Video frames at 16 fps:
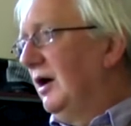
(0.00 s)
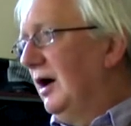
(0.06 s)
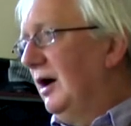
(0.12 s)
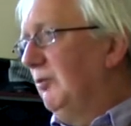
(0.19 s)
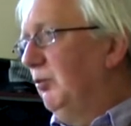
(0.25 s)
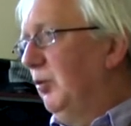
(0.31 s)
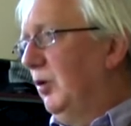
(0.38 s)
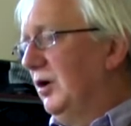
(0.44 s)

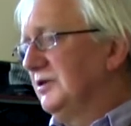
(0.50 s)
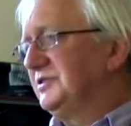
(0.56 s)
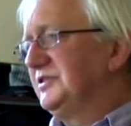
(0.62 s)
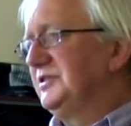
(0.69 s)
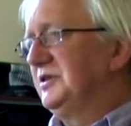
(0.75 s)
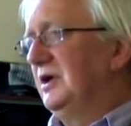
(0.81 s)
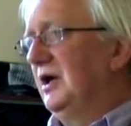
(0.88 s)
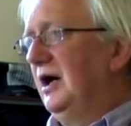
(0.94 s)
And
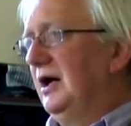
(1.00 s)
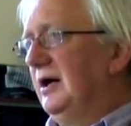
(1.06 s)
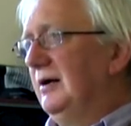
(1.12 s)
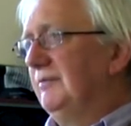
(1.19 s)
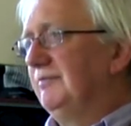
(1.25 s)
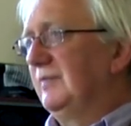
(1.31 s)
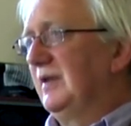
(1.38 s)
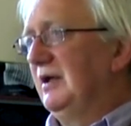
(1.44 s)

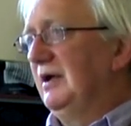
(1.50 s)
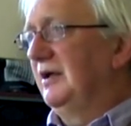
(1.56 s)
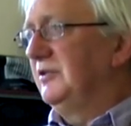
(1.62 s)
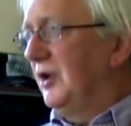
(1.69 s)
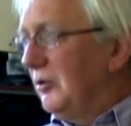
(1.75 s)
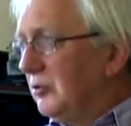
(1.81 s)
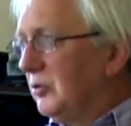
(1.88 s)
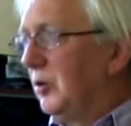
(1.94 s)

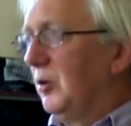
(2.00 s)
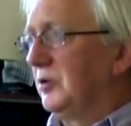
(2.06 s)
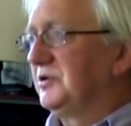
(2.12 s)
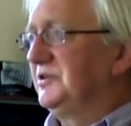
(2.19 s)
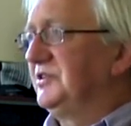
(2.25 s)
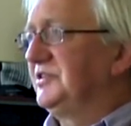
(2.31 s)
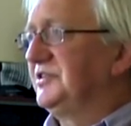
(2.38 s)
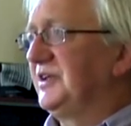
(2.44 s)
and no
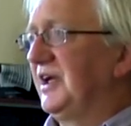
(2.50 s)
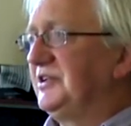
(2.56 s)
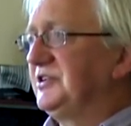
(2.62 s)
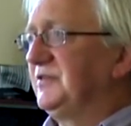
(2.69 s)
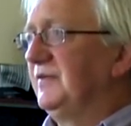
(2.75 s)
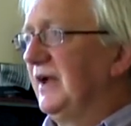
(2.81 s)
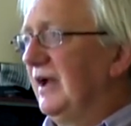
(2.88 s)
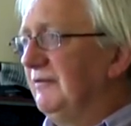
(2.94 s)
court had
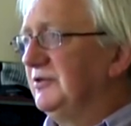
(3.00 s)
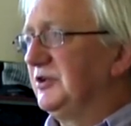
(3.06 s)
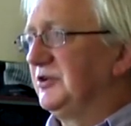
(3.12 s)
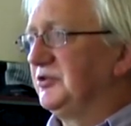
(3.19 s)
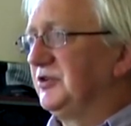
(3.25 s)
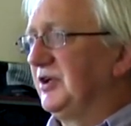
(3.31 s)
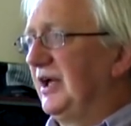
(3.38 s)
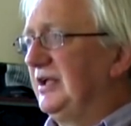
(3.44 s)
assessed the
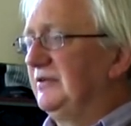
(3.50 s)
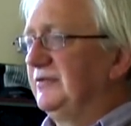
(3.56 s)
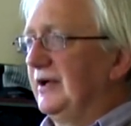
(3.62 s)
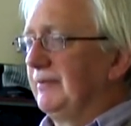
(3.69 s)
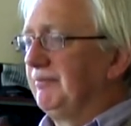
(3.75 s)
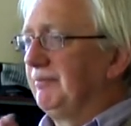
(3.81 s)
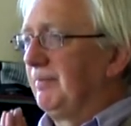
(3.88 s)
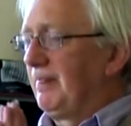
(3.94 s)
evidence or
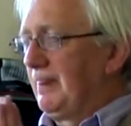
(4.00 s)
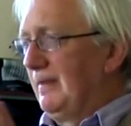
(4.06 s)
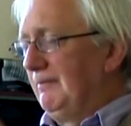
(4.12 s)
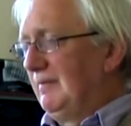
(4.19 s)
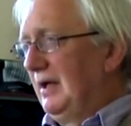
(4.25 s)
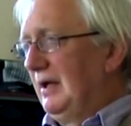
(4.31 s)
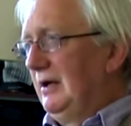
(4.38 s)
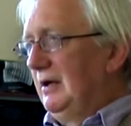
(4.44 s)
anything.
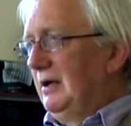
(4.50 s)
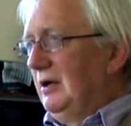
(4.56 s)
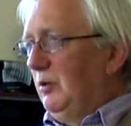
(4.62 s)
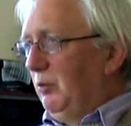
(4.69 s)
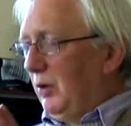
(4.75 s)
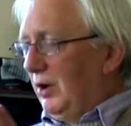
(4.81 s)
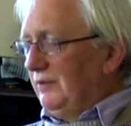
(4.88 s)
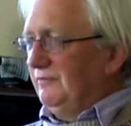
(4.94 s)

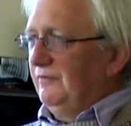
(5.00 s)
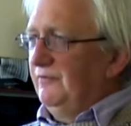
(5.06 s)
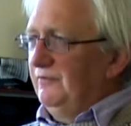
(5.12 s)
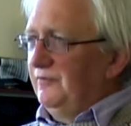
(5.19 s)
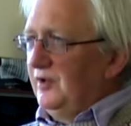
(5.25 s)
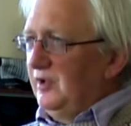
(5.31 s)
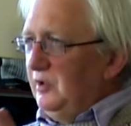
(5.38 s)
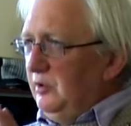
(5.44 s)
What
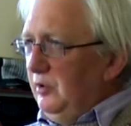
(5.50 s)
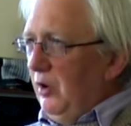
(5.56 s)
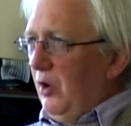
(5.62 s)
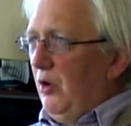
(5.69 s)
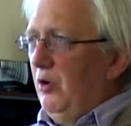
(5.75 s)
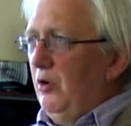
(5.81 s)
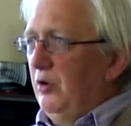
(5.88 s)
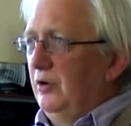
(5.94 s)
the
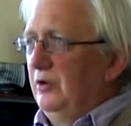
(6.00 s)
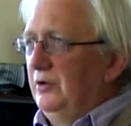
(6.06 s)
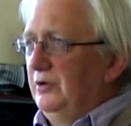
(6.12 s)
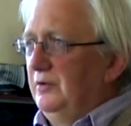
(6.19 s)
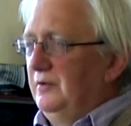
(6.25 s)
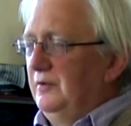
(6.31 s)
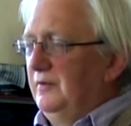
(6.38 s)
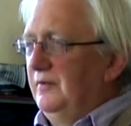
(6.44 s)

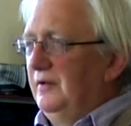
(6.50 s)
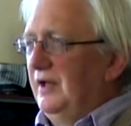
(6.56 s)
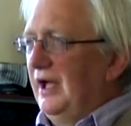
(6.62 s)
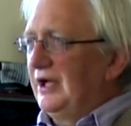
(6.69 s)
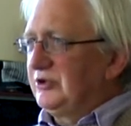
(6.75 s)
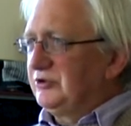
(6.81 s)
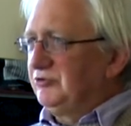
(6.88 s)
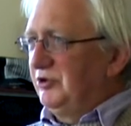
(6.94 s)
long
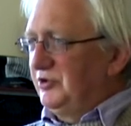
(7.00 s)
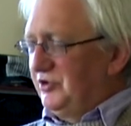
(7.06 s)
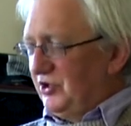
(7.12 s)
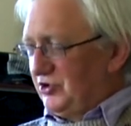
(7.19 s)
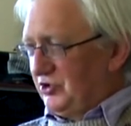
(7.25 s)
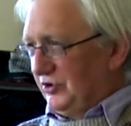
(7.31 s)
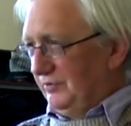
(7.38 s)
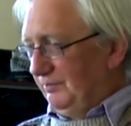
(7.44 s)

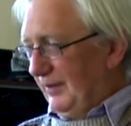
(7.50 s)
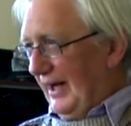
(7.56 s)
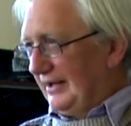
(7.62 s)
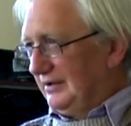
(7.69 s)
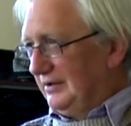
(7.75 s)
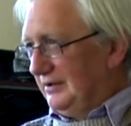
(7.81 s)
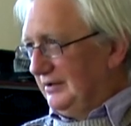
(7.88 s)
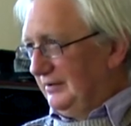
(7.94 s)
extradition
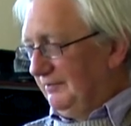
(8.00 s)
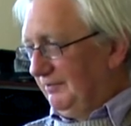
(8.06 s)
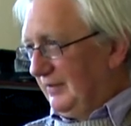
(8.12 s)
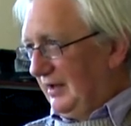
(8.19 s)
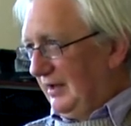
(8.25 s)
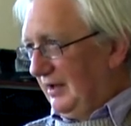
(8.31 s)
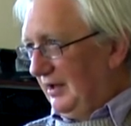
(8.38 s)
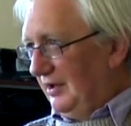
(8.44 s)
battle
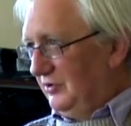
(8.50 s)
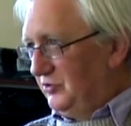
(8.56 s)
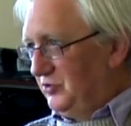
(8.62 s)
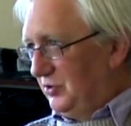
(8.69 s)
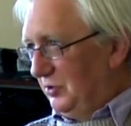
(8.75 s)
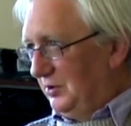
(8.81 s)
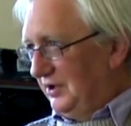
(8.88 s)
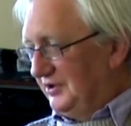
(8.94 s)
in
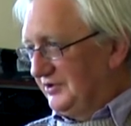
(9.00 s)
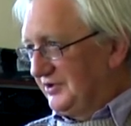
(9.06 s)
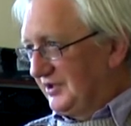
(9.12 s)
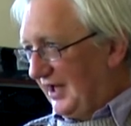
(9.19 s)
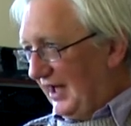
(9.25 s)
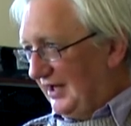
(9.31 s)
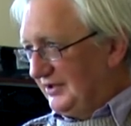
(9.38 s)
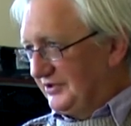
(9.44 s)
Julian's
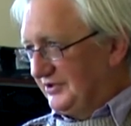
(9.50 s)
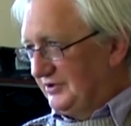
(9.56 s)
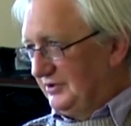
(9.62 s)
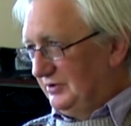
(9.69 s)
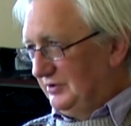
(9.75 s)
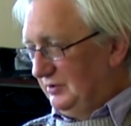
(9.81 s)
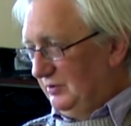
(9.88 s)
case